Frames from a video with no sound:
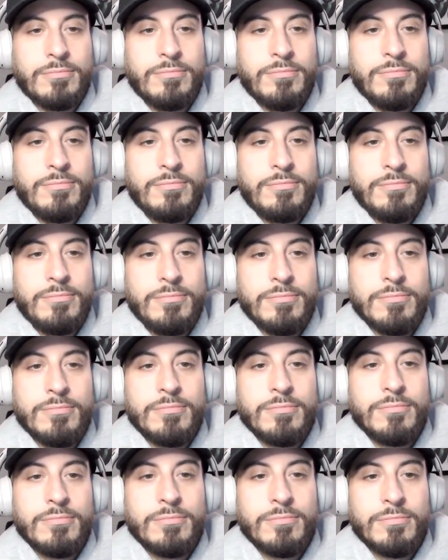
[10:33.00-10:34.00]

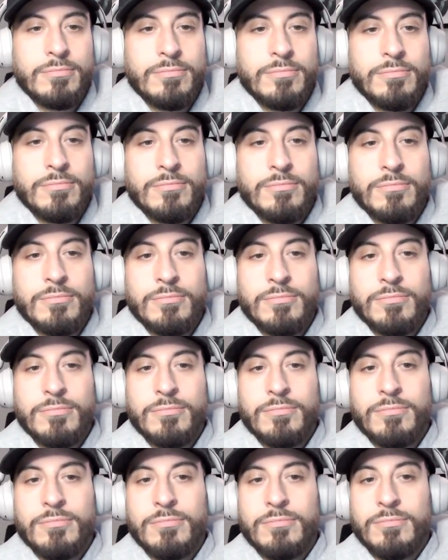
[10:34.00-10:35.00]

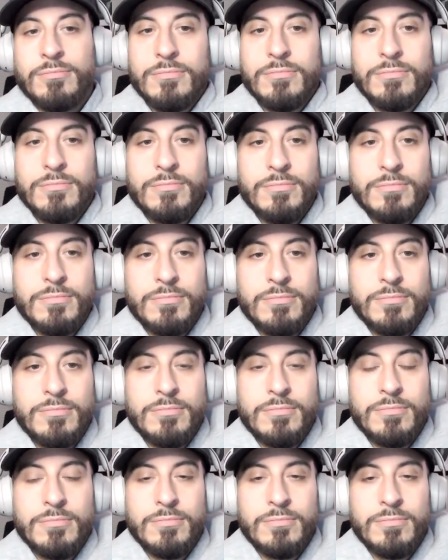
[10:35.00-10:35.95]
(not speaking)